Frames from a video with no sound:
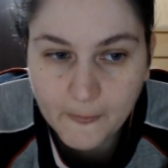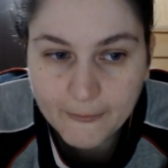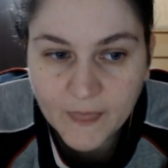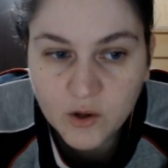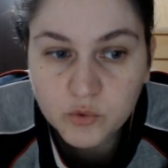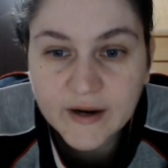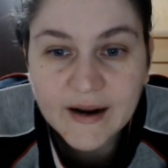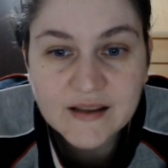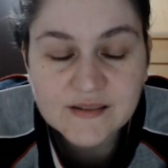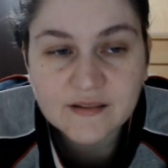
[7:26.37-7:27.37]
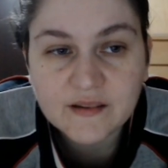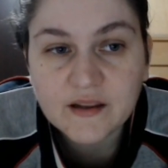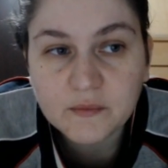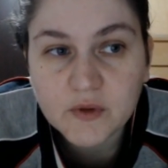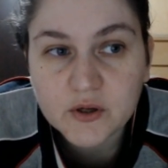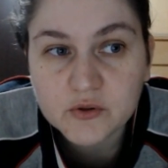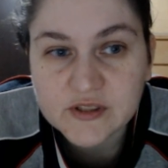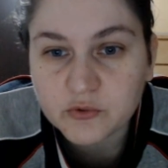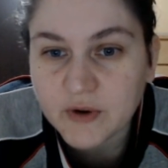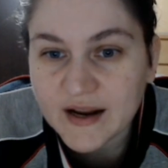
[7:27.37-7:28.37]
Whereas the most
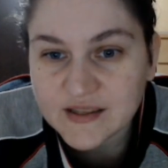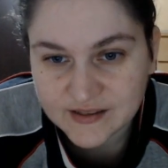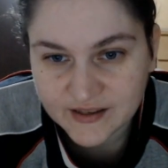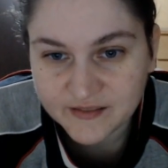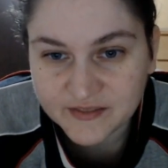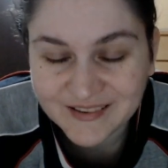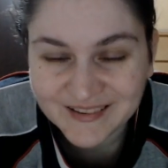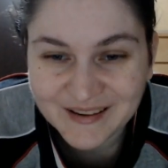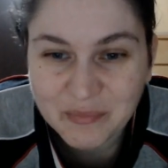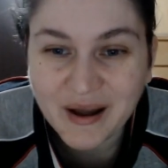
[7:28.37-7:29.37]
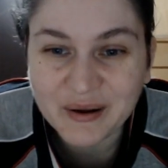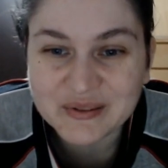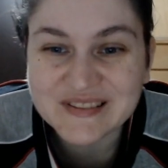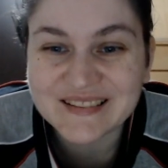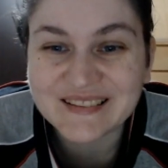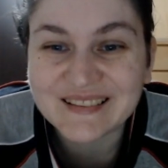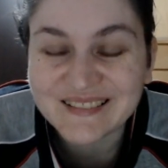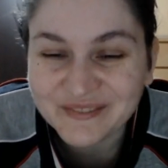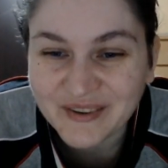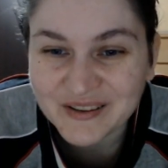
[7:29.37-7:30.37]
aggressive about
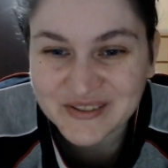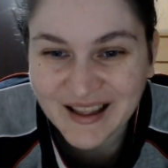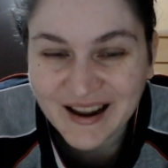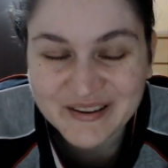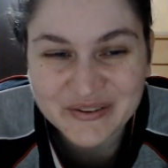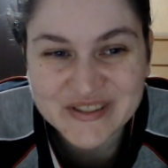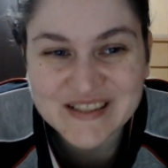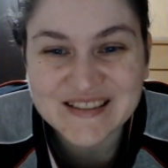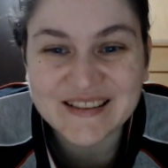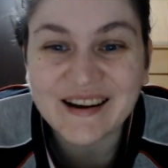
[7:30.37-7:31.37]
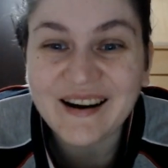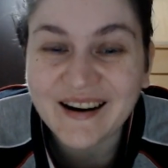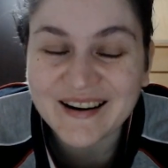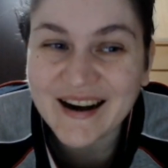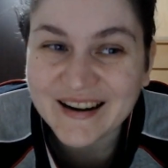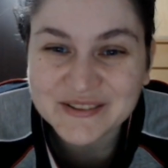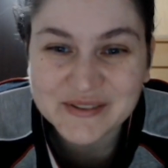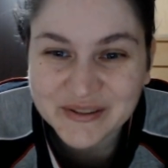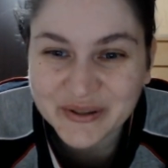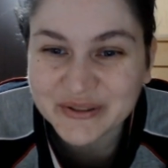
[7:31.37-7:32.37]
factual accuracy are actually
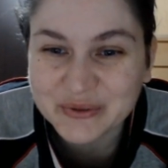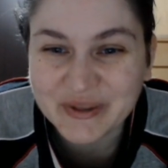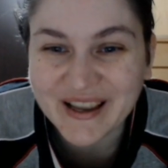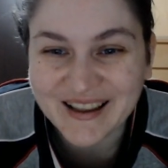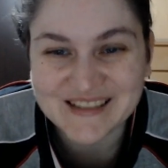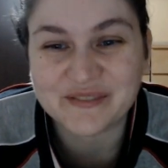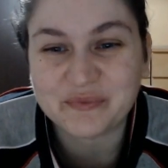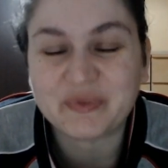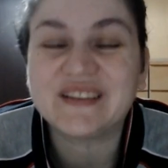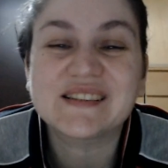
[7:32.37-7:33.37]
going to be ISFPs.